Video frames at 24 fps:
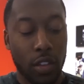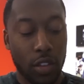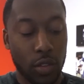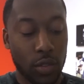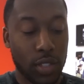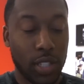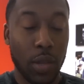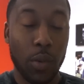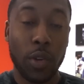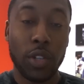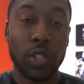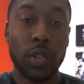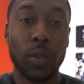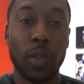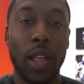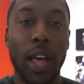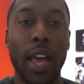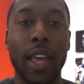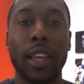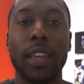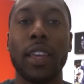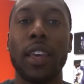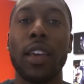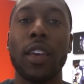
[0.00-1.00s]
you see what you
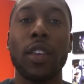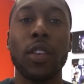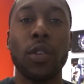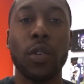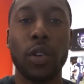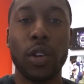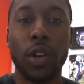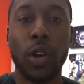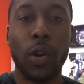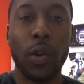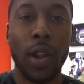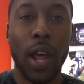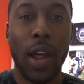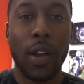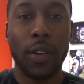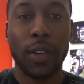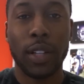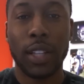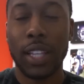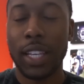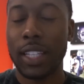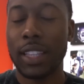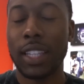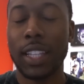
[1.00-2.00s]
like, you can go down,
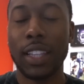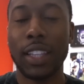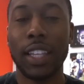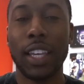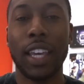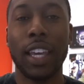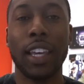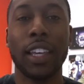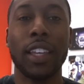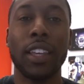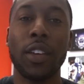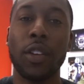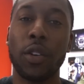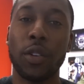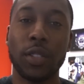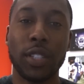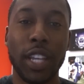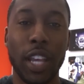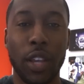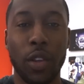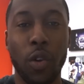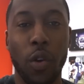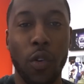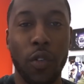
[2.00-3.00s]
click the link. It'll
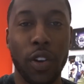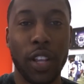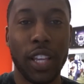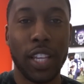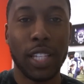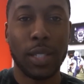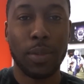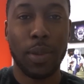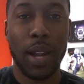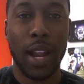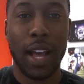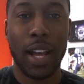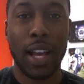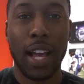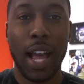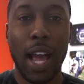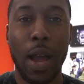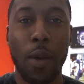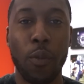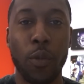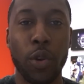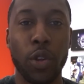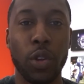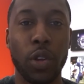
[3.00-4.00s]
take you over to
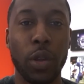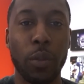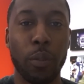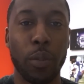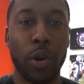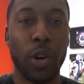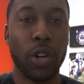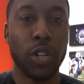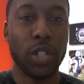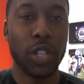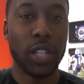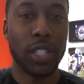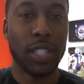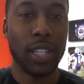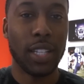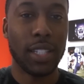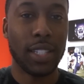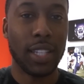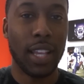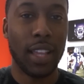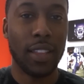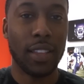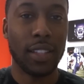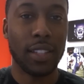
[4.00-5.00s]
eastbay.com where you can purchase a
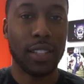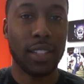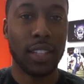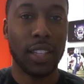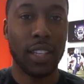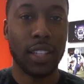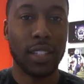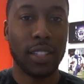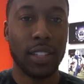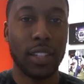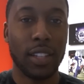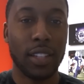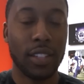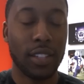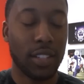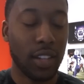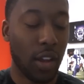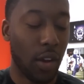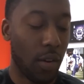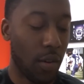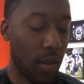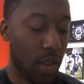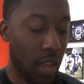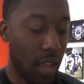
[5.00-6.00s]
set of these cleats.
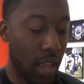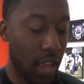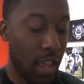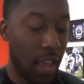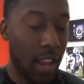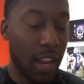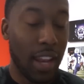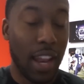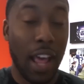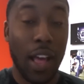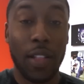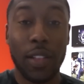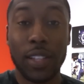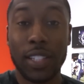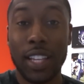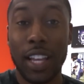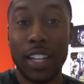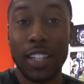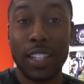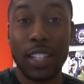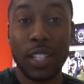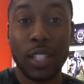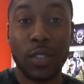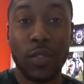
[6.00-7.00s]
So now let's get
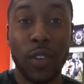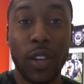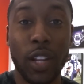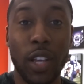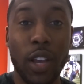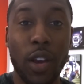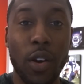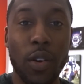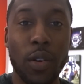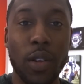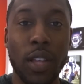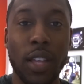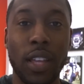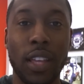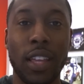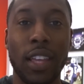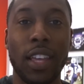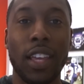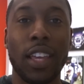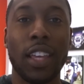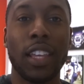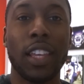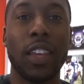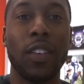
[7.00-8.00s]
into this video.
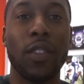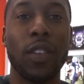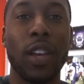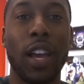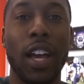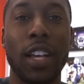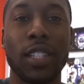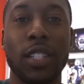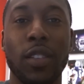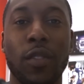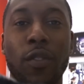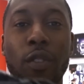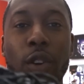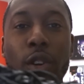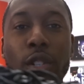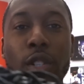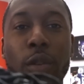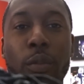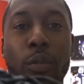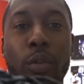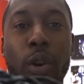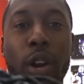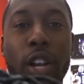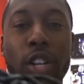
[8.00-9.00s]
Give you guys the first
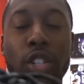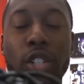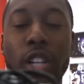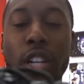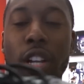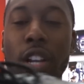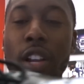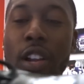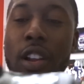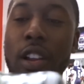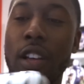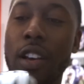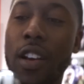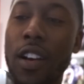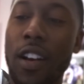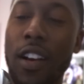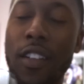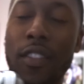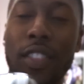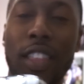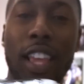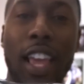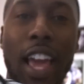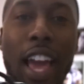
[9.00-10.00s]
impression
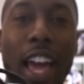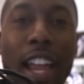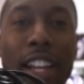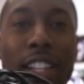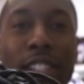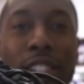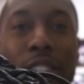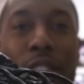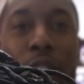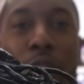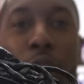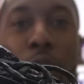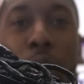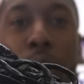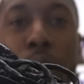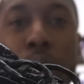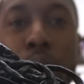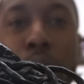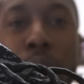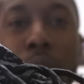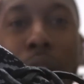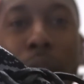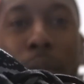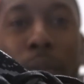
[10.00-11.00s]
of the Adizero
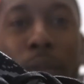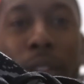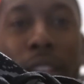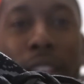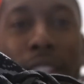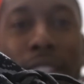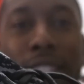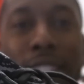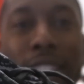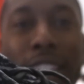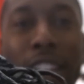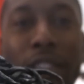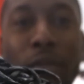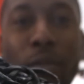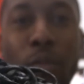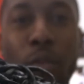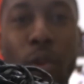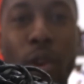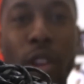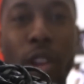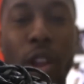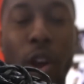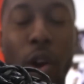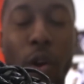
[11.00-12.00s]
Primeknit
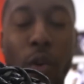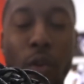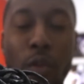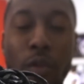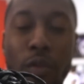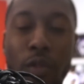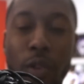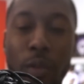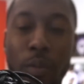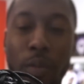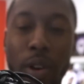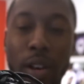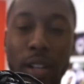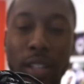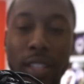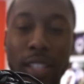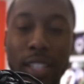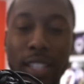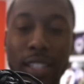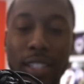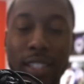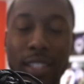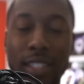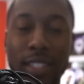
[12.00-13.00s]
7.0 football
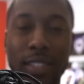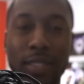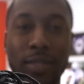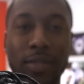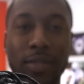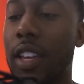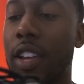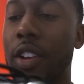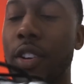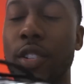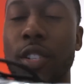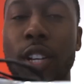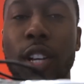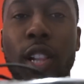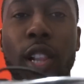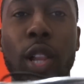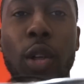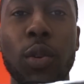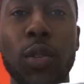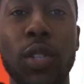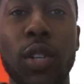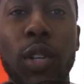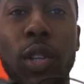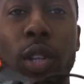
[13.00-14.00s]
cleats. Here's a
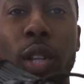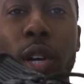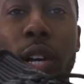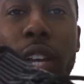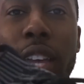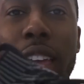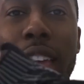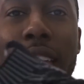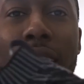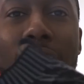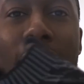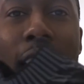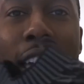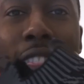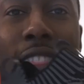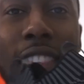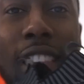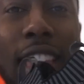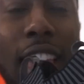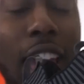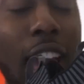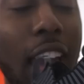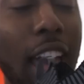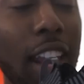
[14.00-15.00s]
closer look at
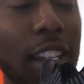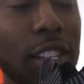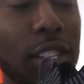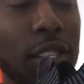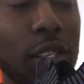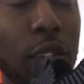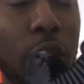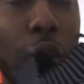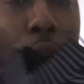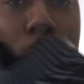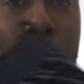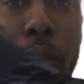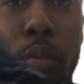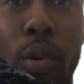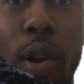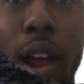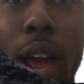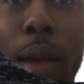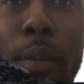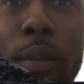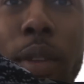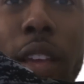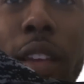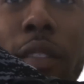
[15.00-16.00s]
the Adizero
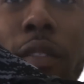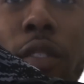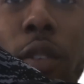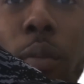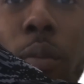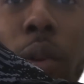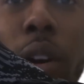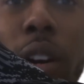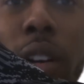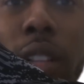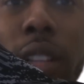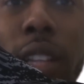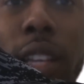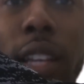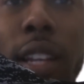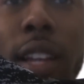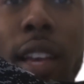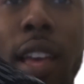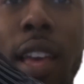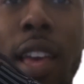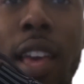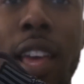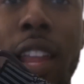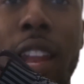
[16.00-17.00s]
Primeknit football cleat.
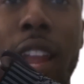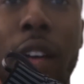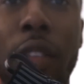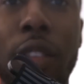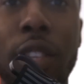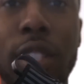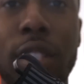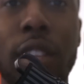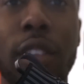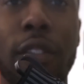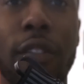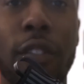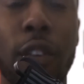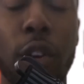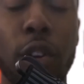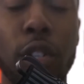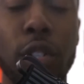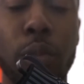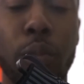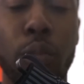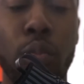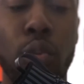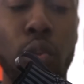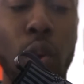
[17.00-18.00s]
Now this is the
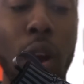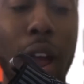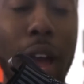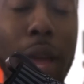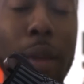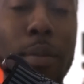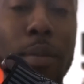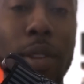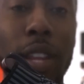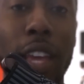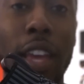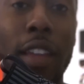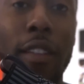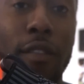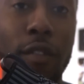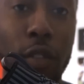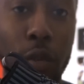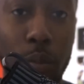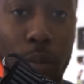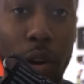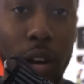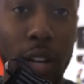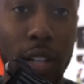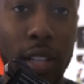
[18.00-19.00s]
first Primeknit
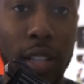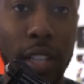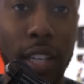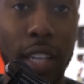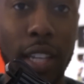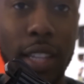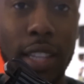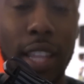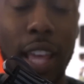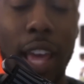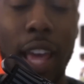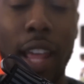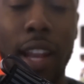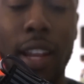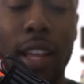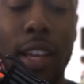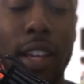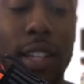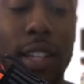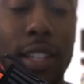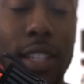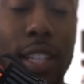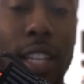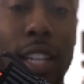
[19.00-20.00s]
football cleat that
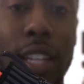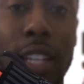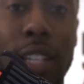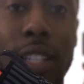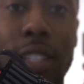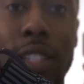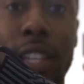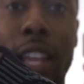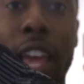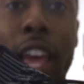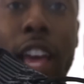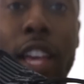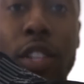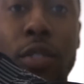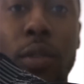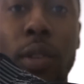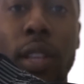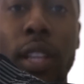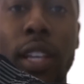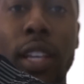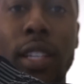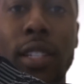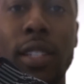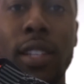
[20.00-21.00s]
Adidas has
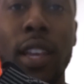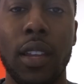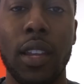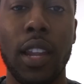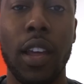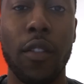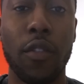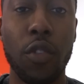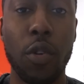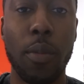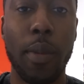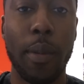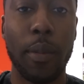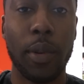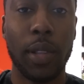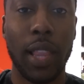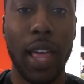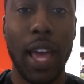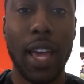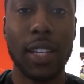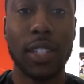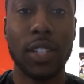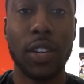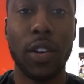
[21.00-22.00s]
released. Now if you remember
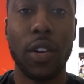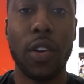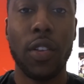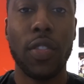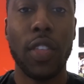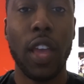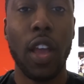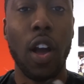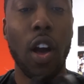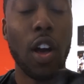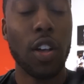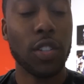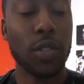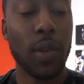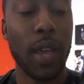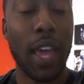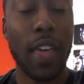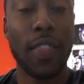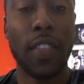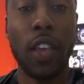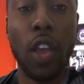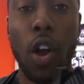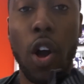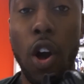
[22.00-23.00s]
last year, they also
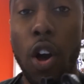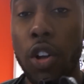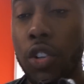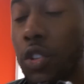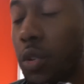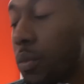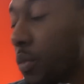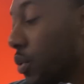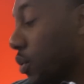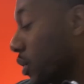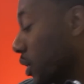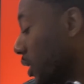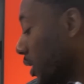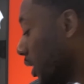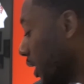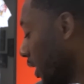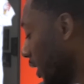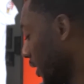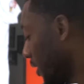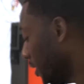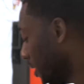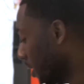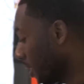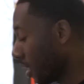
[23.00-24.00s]
had the Ultra Boost
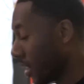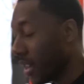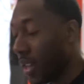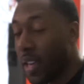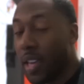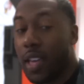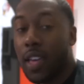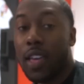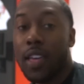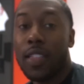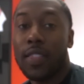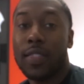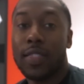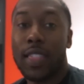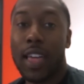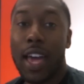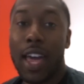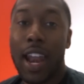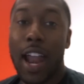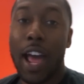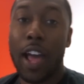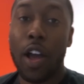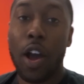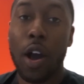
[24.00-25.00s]
cleat that
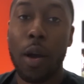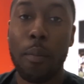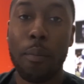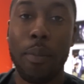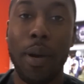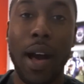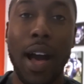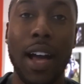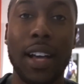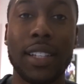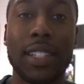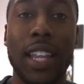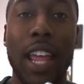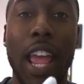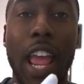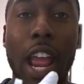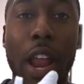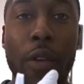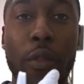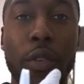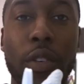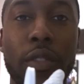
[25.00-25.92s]
I unboxed and